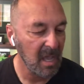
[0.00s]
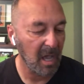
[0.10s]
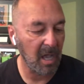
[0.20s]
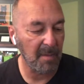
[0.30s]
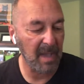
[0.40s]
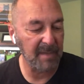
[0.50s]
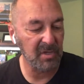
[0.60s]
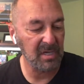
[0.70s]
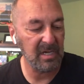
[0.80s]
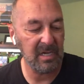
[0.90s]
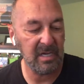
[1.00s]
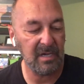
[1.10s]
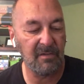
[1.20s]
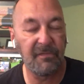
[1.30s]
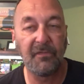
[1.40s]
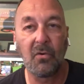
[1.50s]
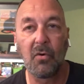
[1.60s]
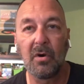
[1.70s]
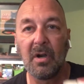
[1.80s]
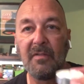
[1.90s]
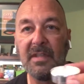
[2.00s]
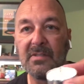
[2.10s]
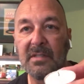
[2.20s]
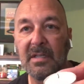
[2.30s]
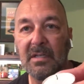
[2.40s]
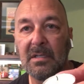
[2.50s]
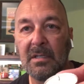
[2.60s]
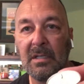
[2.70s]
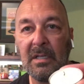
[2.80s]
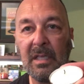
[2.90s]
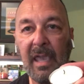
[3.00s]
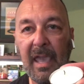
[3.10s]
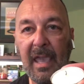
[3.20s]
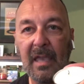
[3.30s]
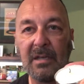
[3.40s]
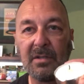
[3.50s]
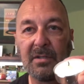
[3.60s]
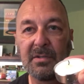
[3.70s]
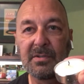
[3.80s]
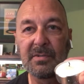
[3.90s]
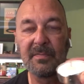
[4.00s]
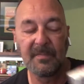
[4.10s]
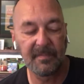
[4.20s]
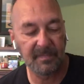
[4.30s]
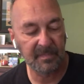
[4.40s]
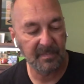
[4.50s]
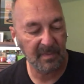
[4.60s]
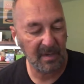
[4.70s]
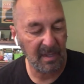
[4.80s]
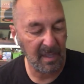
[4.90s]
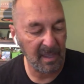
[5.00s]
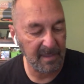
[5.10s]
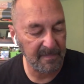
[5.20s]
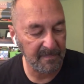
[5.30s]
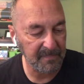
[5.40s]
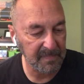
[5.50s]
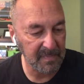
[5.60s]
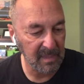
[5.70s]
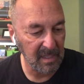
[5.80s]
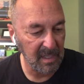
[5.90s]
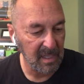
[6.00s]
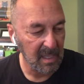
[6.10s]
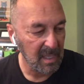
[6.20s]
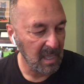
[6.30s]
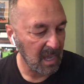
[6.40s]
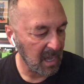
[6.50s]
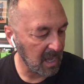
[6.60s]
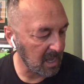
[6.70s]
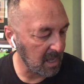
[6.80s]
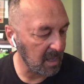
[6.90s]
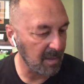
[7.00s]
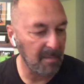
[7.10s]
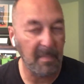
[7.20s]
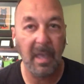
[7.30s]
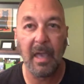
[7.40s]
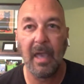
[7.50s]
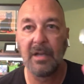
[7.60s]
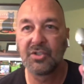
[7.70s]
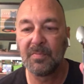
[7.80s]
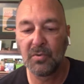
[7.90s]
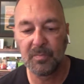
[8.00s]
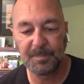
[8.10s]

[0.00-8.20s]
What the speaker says: I'm going to need 4 of these little candles, okay, and a spoon.